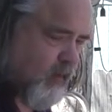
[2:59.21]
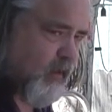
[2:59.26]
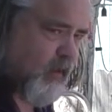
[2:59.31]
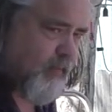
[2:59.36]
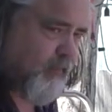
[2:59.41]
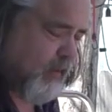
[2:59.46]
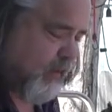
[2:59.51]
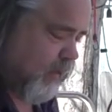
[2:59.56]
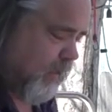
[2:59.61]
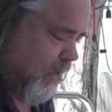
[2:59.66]

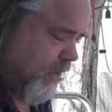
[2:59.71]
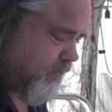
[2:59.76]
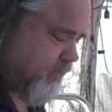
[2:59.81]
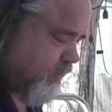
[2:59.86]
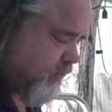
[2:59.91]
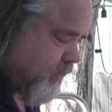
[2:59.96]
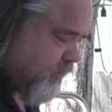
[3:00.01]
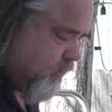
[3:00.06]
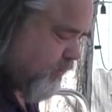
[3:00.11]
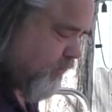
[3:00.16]
Take my
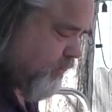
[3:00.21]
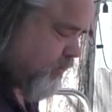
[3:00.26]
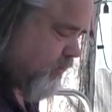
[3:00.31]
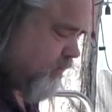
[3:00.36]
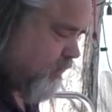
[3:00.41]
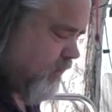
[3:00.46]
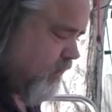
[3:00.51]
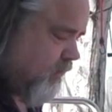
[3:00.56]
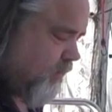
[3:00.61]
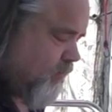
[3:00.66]
glasses and use
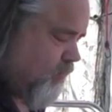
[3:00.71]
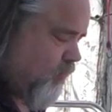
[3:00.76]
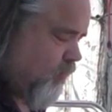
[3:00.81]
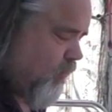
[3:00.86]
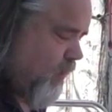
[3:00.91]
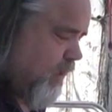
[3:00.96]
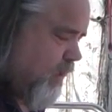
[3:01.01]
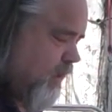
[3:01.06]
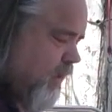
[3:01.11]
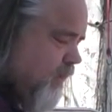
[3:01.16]
them to
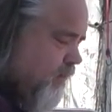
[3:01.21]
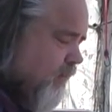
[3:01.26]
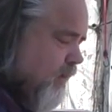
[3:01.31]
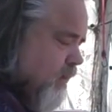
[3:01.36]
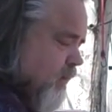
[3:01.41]
weight down